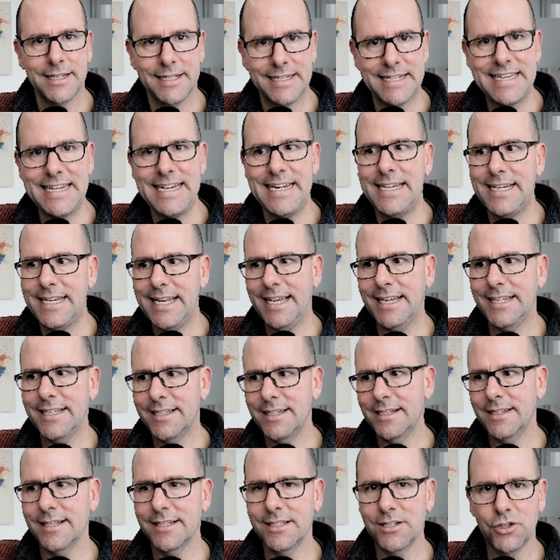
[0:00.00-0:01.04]
A T
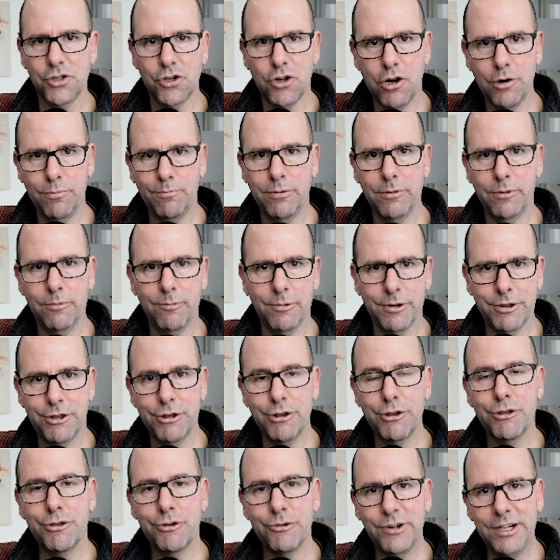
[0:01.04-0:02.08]
test doesn't cope with
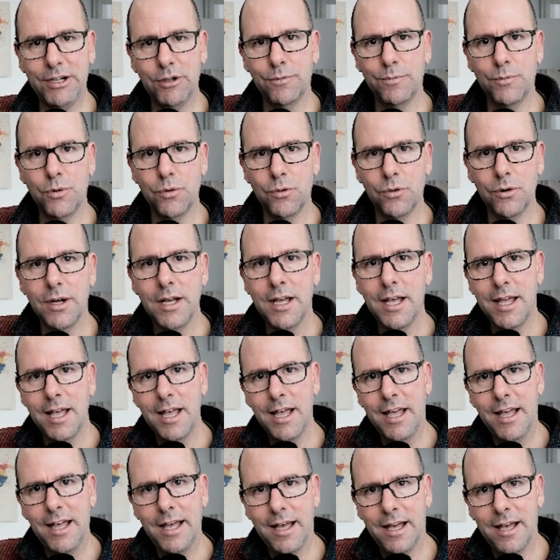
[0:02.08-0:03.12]
three or more.
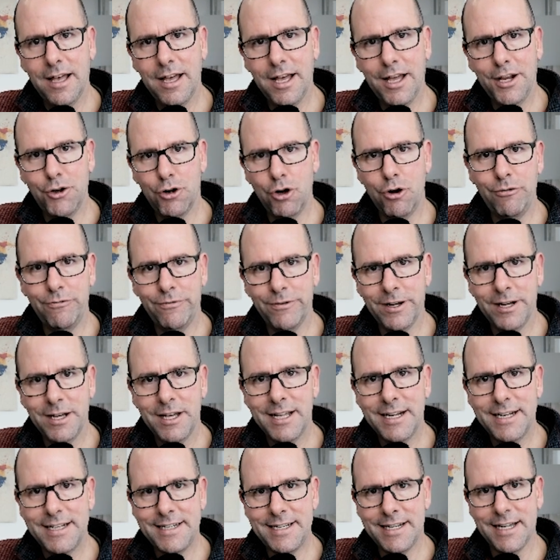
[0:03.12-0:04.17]
ANOVA
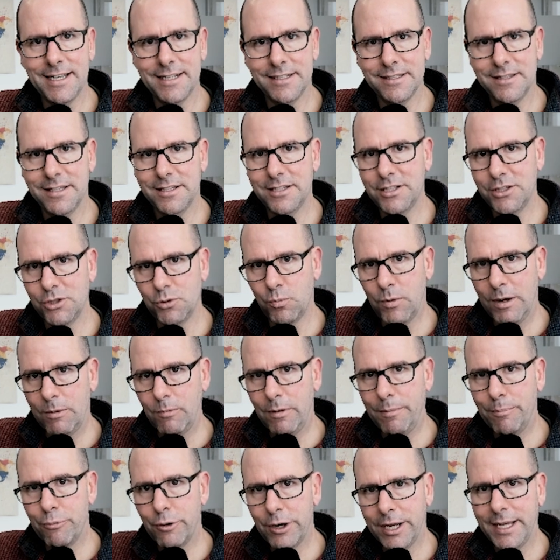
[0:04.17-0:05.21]
does. This is when we
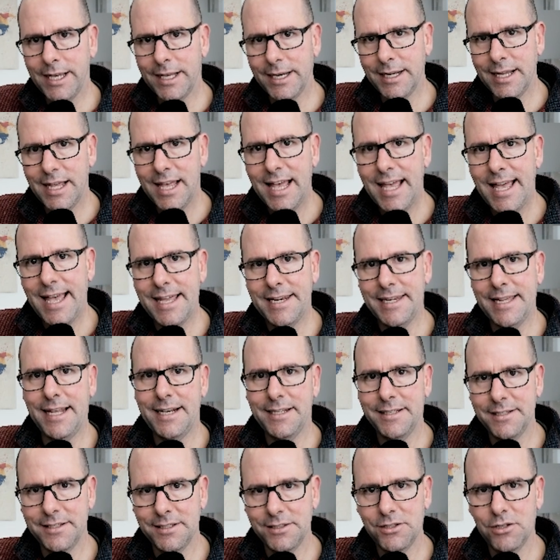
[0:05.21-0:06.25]
bring in
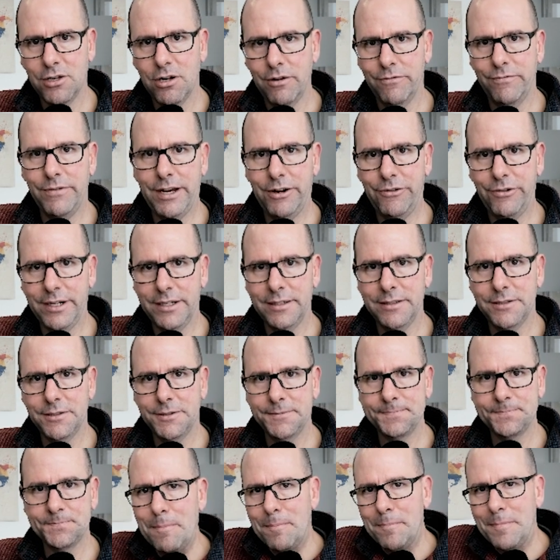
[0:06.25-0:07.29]
analysis of variance.
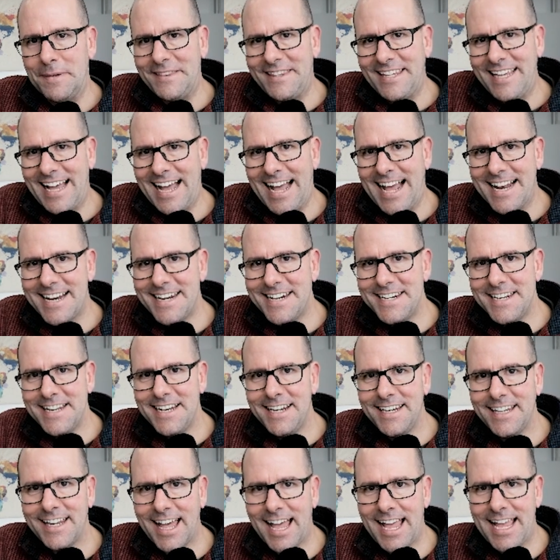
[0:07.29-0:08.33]
But the
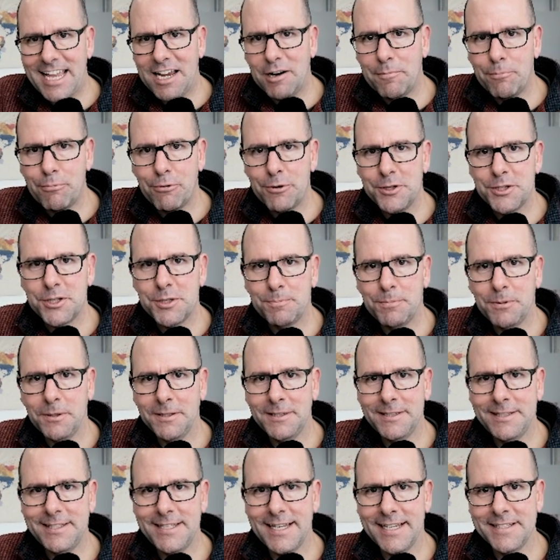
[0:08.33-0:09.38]
underlying principle
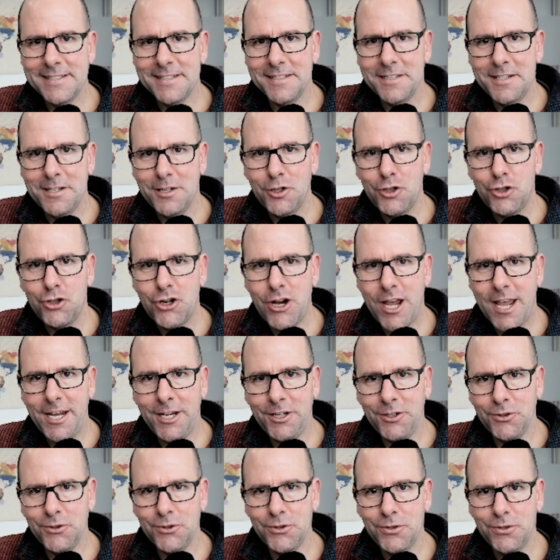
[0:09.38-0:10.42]
doesn't
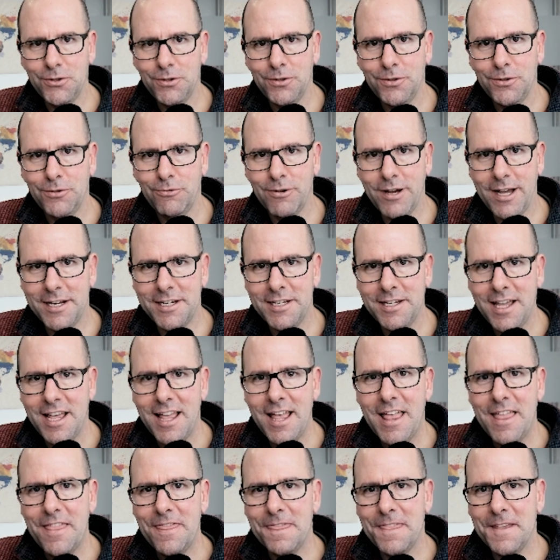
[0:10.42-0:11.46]
change, right?
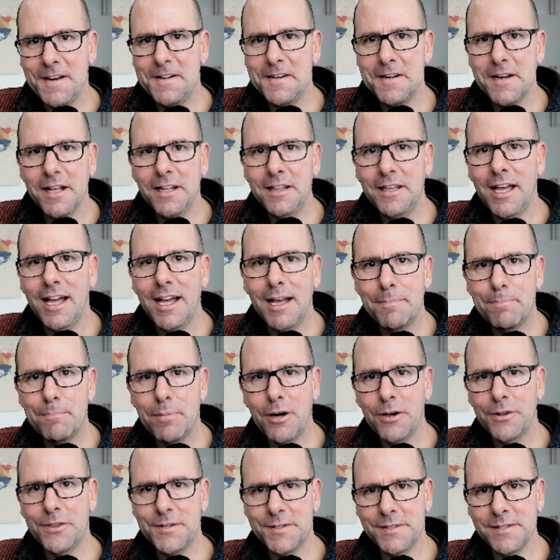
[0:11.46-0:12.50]
The null
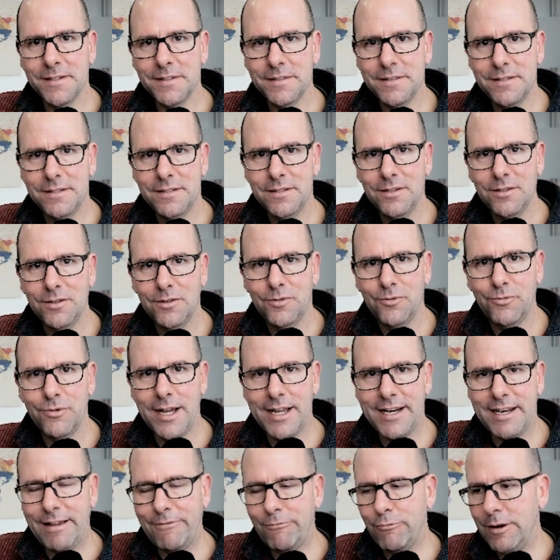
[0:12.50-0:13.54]
hypothesis,
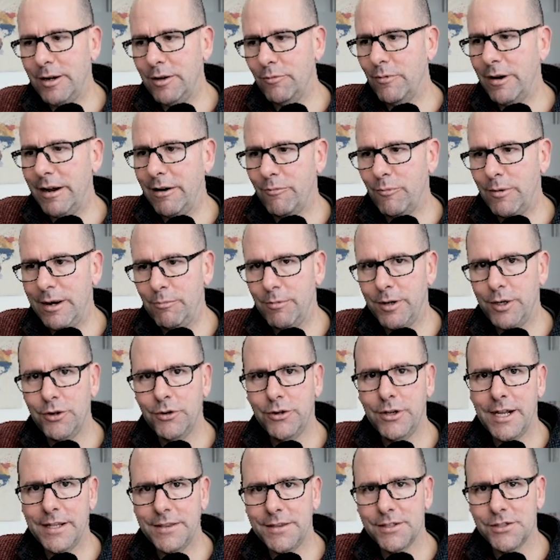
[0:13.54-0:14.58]
right? If we, we, when we're
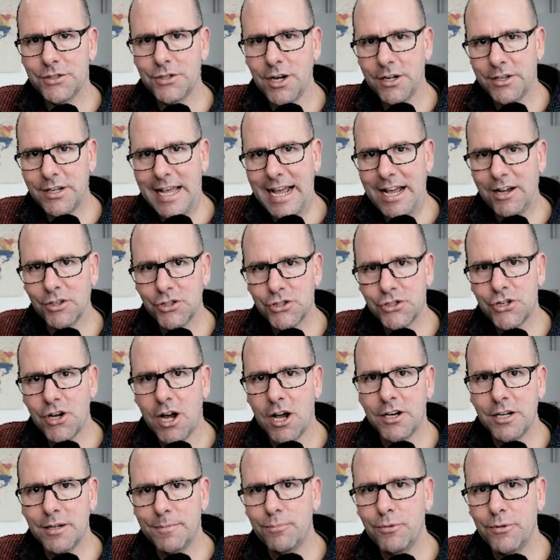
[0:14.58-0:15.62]
looking at this data, our
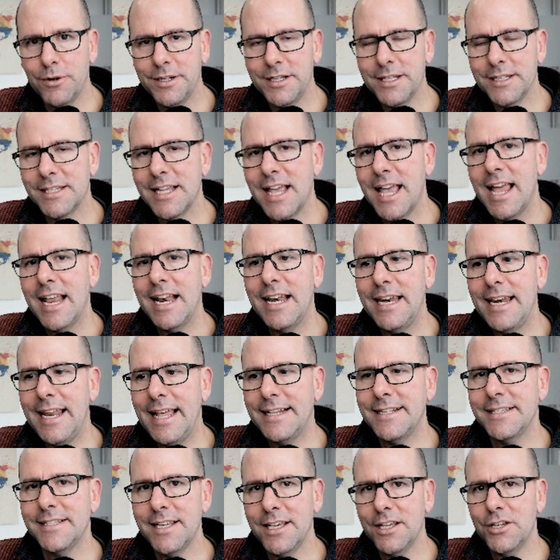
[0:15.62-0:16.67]
starting point is
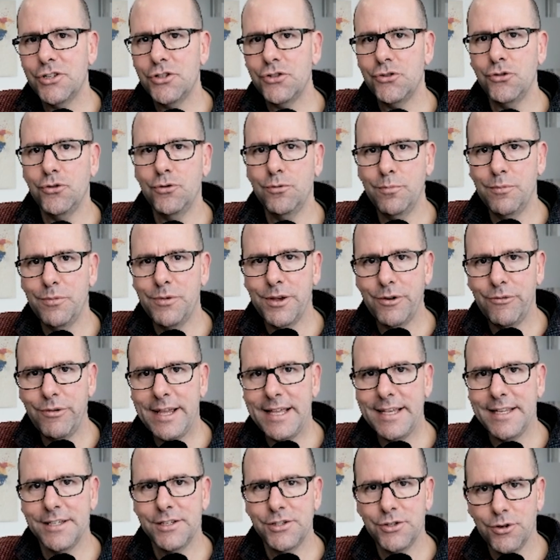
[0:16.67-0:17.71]
let's assume there
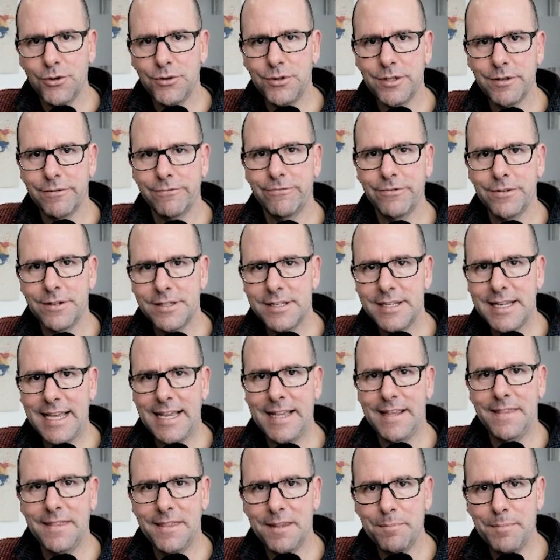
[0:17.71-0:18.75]
is no difference
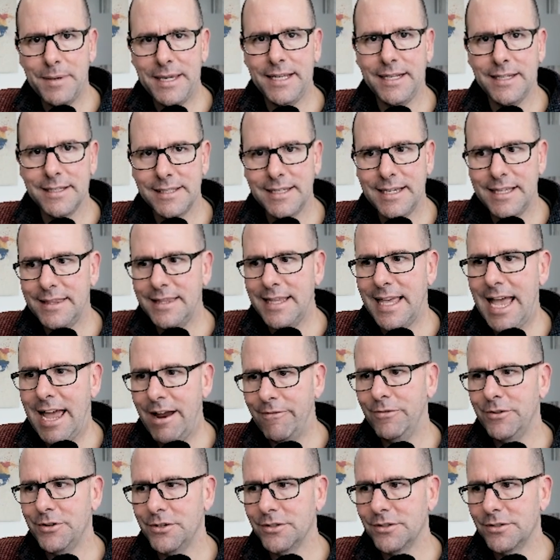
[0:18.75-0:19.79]
in the means, in the
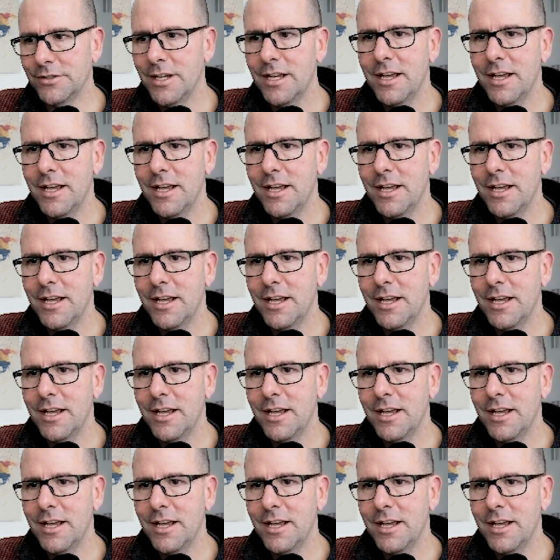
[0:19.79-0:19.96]
averages.